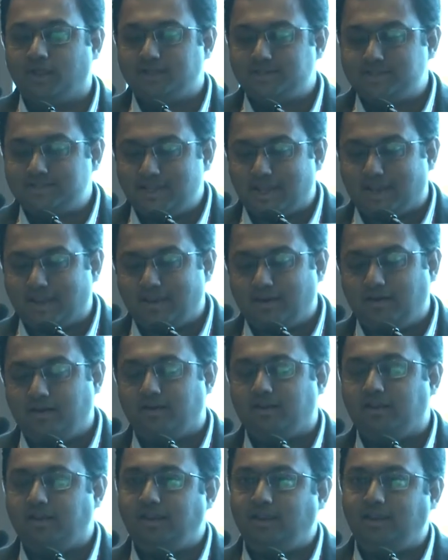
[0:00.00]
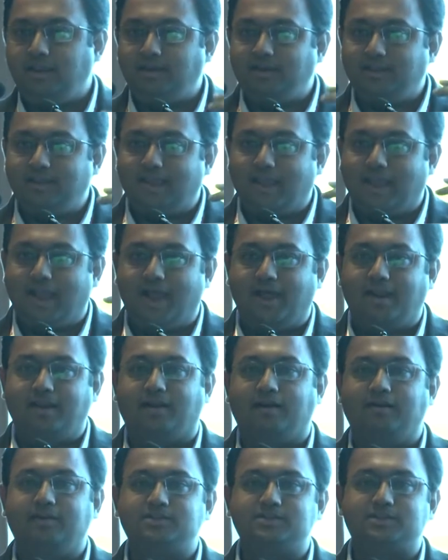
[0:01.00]
Second, it can
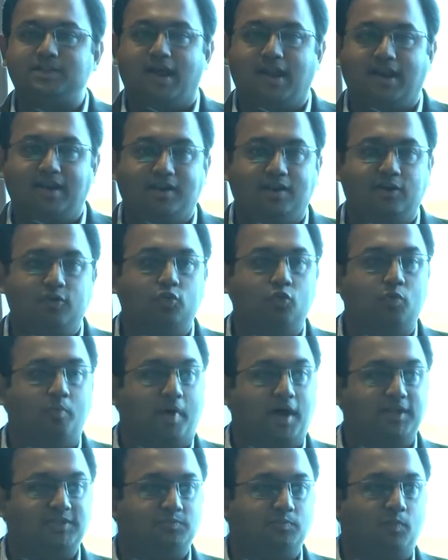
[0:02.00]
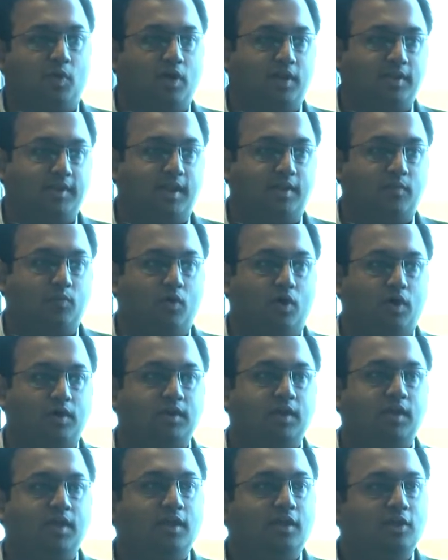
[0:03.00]
understand and do much more than what
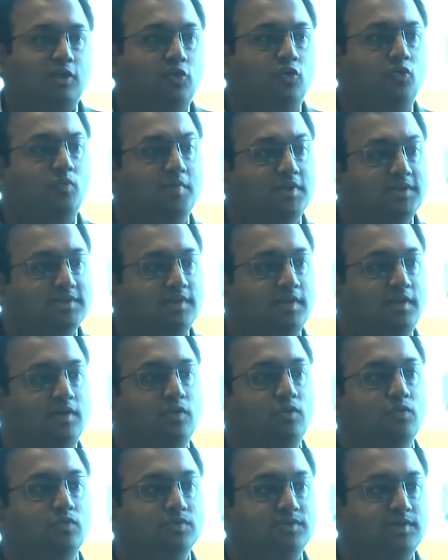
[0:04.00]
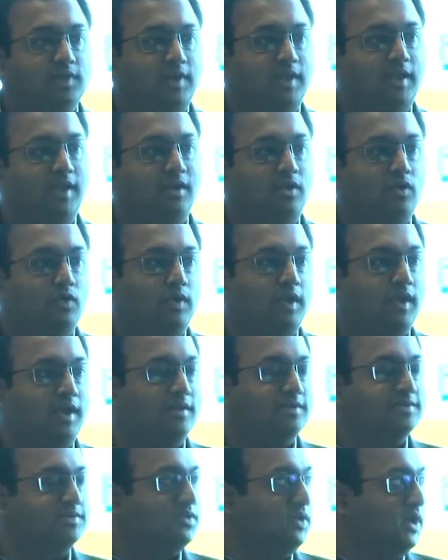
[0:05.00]
humans can do sitting and looking at
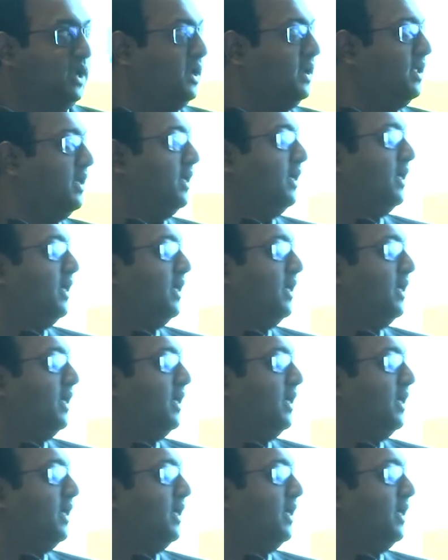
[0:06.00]
a screen.